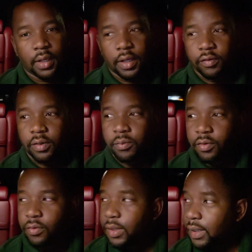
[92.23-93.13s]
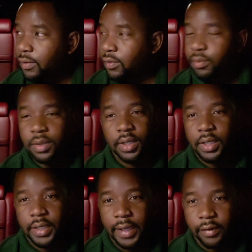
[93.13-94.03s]
it's up to you guys, but
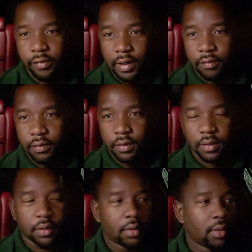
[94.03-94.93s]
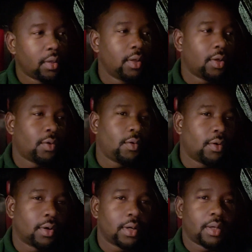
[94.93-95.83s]
he can't drive.
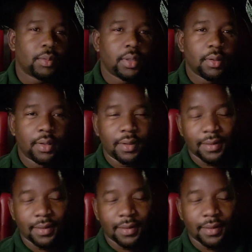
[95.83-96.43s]
Or I'm gonna.